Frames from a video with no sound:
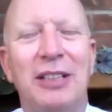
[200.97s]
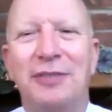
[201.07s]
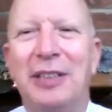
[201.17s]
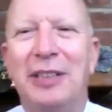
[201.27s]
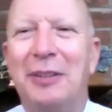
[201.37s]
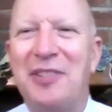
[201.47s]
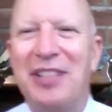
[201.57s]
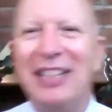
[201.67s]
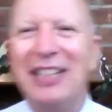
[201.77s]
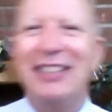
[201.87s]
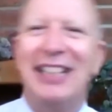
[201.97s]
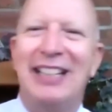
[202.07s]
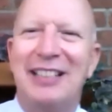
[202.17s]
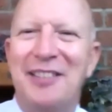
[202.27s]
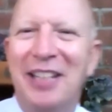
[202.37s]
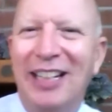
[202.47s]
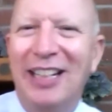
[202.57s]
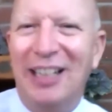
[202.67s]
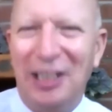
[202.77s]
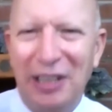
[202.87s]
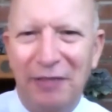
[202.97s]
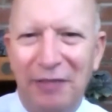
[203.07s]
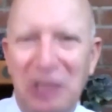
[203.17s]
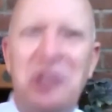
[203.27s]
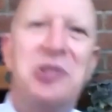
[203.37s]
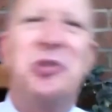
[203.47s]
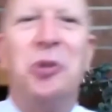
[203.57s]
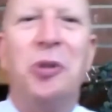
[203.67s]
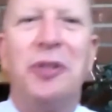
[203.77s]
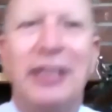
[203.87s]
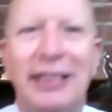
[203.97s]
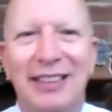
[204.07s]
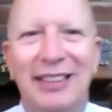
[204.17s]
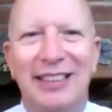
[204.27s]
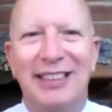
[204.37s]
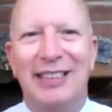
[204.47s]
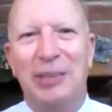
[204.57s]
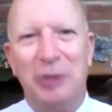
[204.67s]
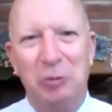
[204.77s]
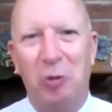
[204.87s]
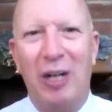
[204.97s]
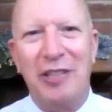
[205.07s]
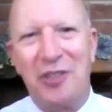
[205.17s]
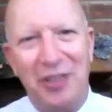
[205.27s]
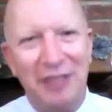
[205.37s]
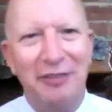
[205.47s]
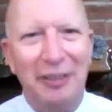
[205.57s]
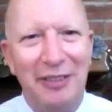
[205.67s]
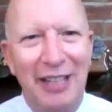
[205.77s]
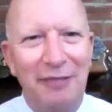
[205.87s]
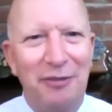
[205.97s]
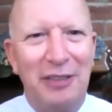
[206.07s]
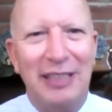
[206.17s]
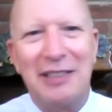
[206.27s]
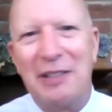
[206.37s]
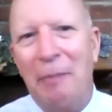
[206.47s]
Now, I'm saying that as a lovely story that we watched on Netflix,